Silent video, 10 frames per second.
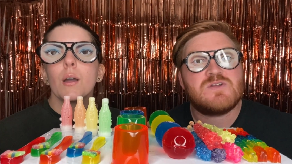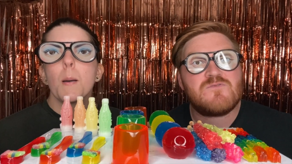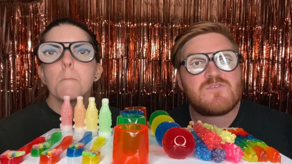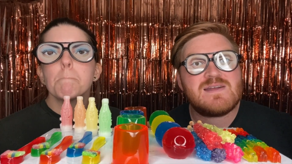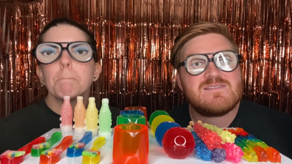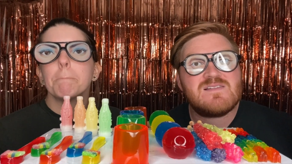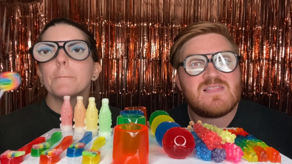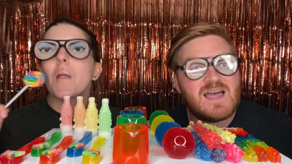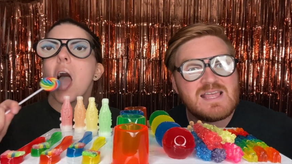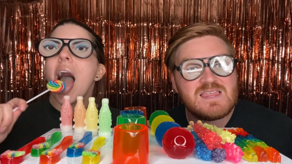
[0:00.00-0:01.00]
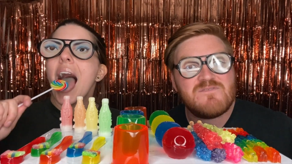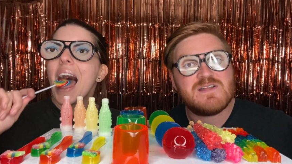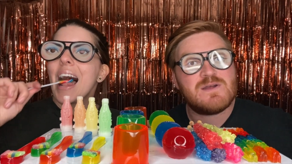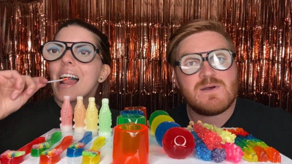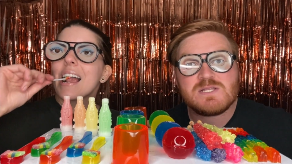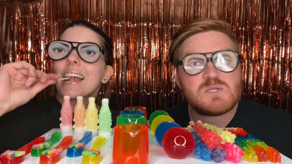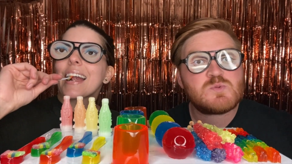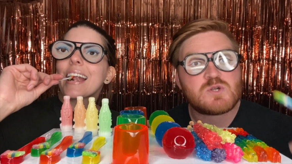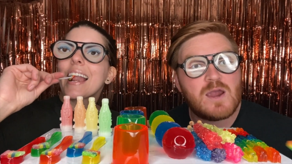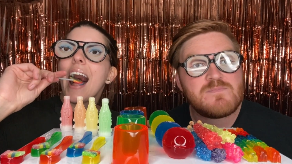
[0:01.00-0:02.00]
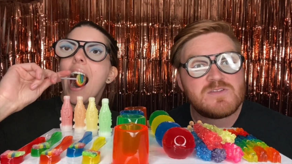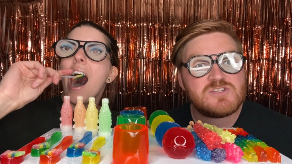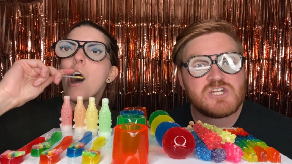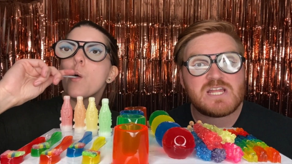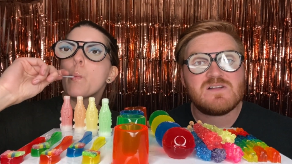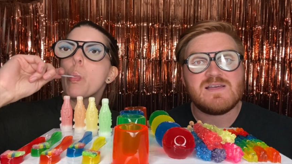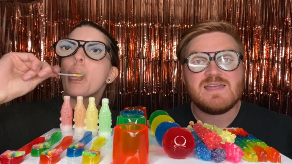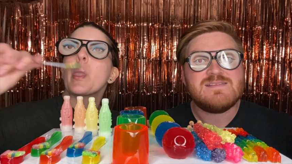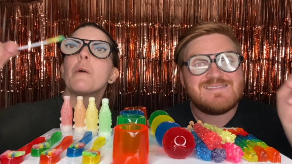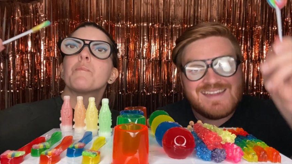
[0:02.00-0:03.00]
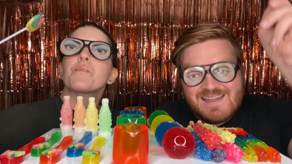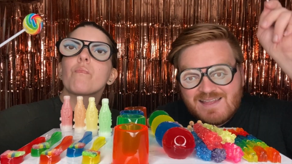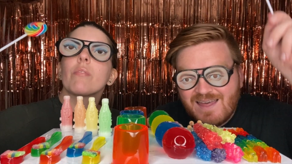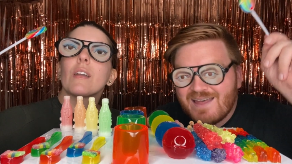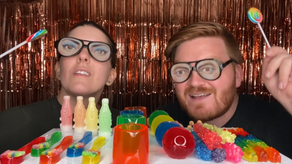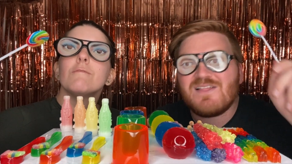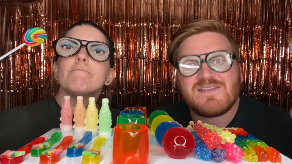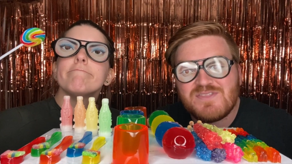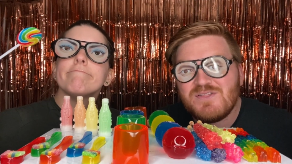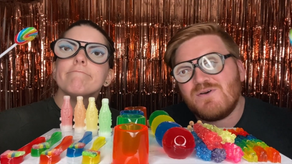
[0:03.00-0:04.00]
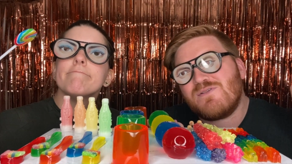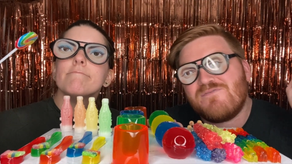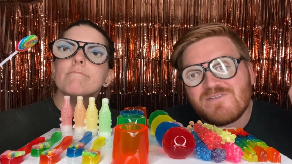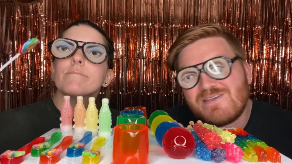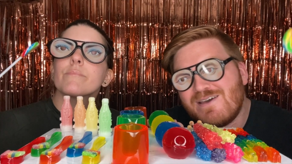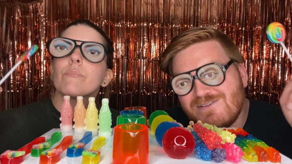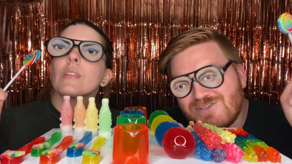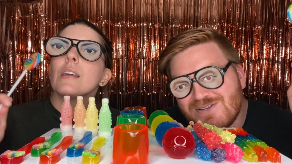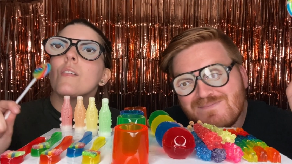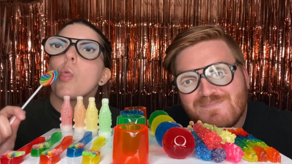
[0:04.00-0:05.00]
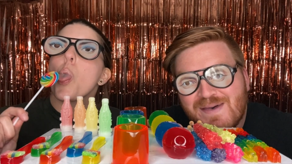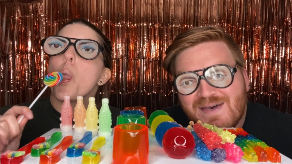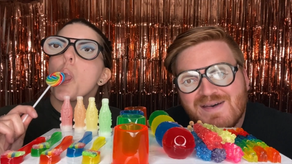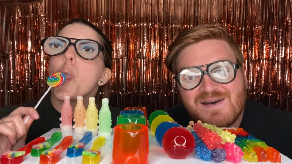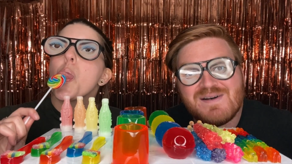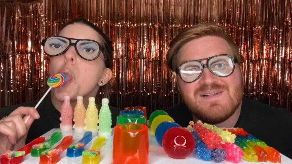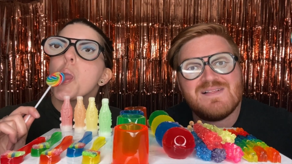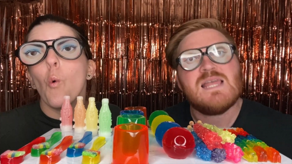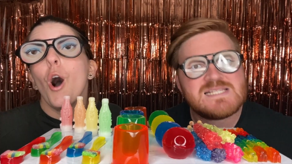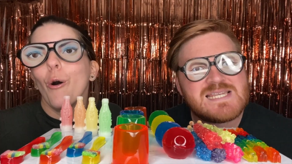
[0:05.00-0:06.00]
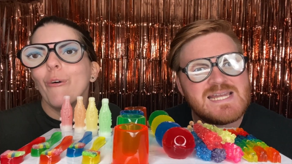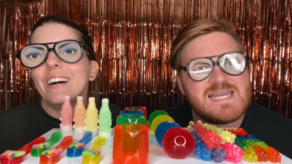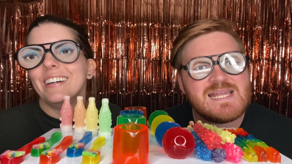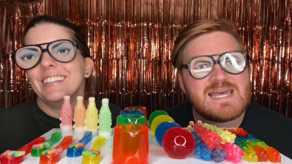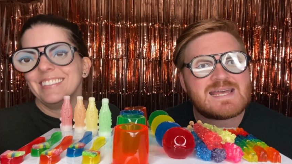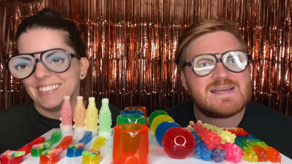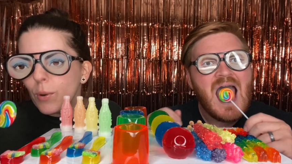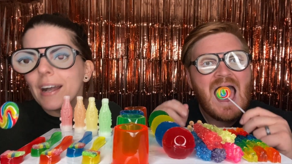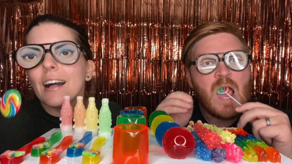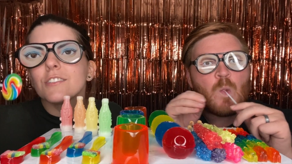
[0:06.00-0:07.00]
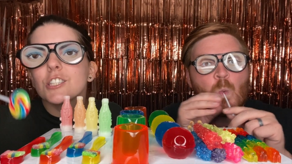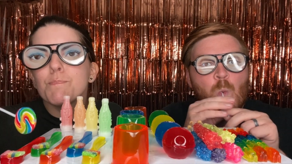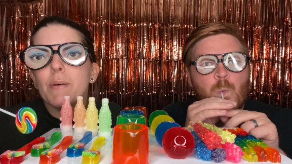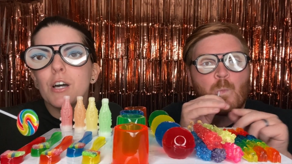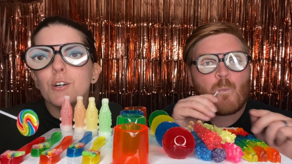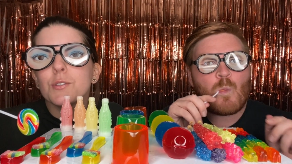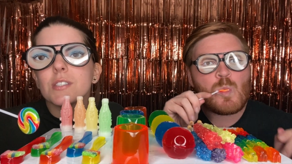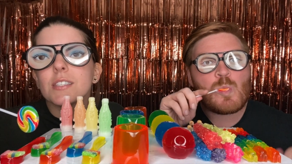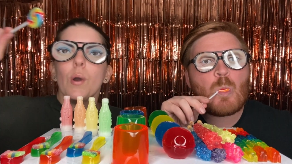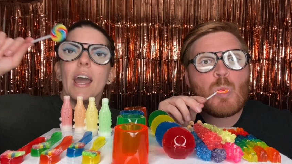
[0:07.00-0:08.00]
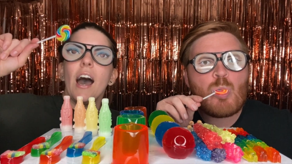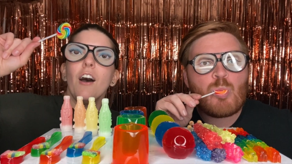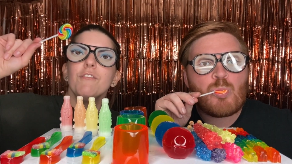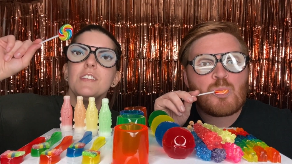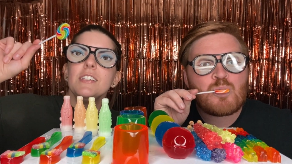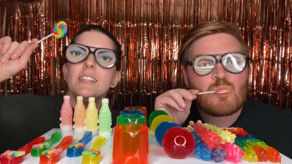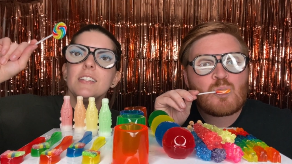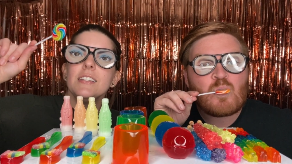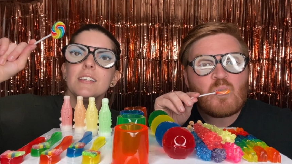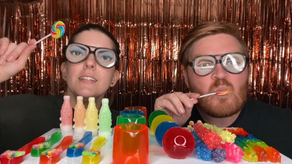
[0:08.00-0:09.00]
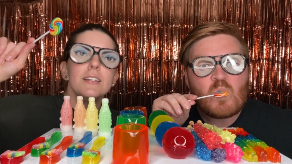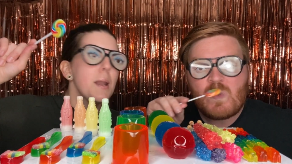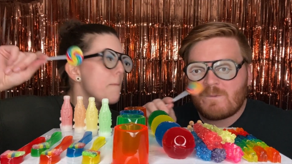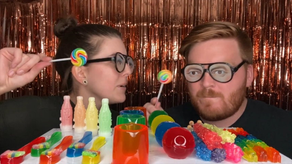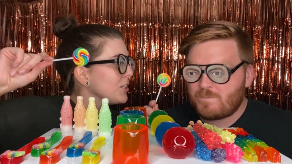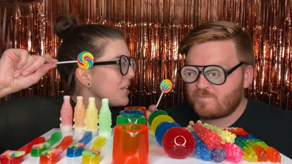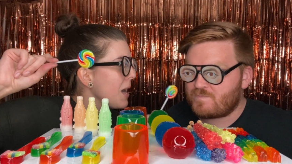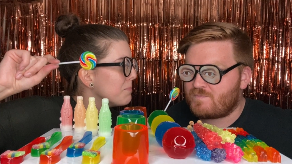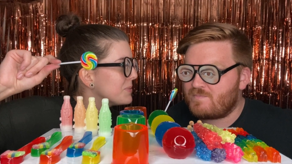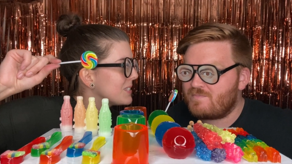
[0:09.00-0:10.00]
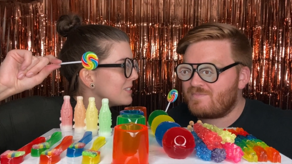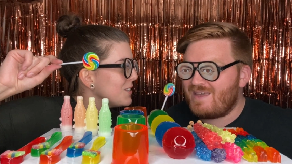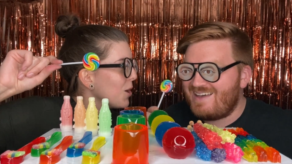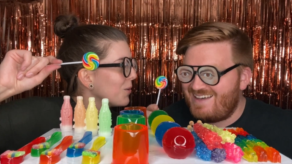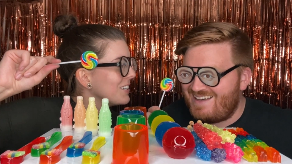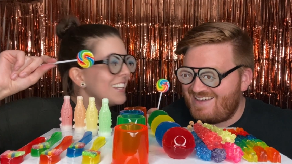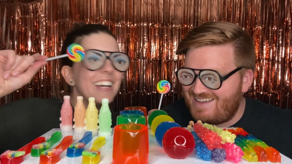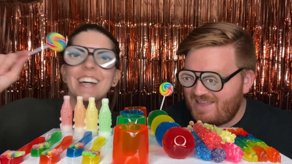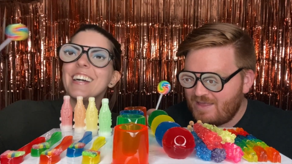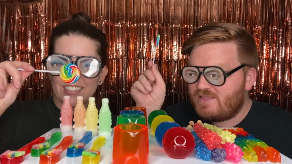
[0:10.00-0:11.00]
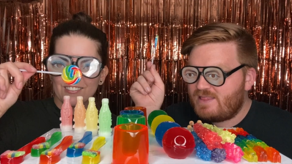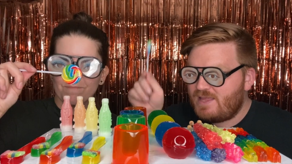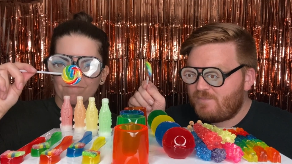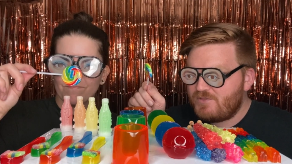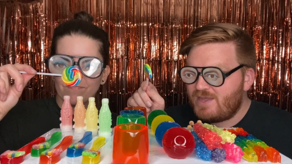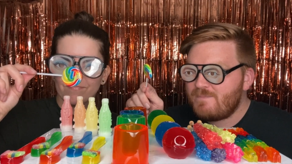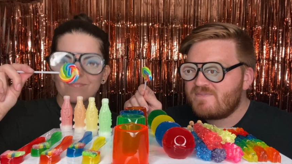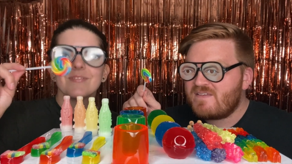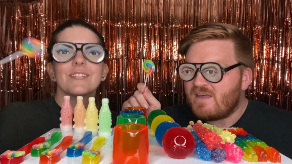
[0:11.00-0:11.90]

Speaker 1: Don't forget to like the video and subscribe to the channel and ding, click the notification bell. Let's
Speaker 2: get eating. We have spoons. We have
Speaker 1: Nik-L-Nips. Nik-L-Nips?